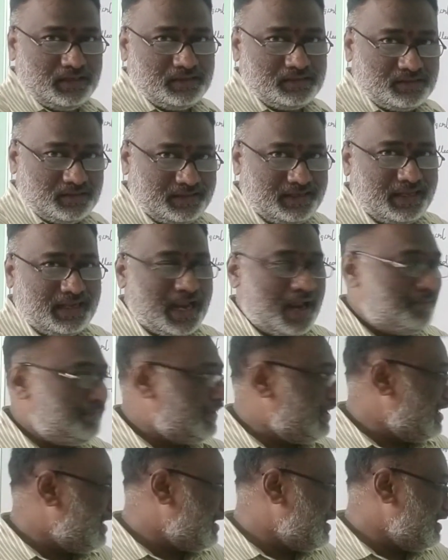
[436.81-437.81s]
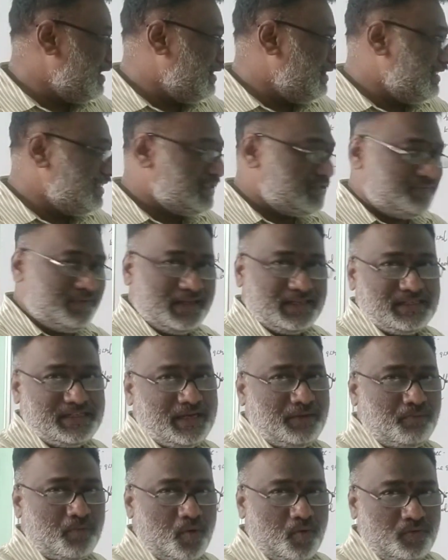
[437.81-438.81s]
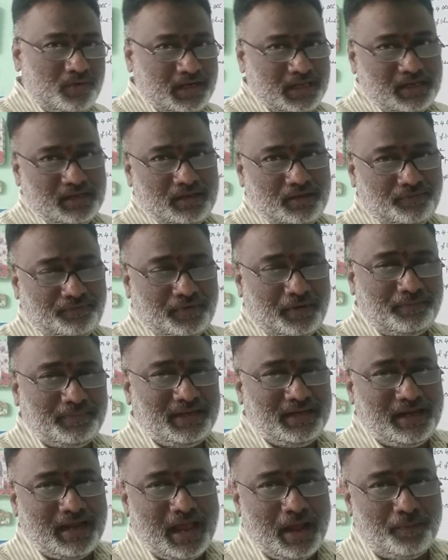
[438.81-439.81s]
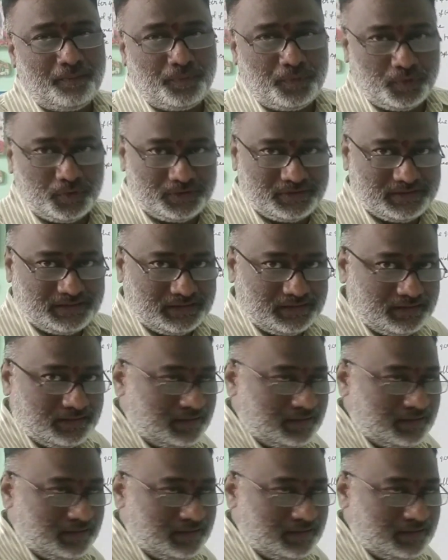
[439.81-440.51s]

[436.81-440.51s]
So here I am taking in this way, she moved from the lamp post.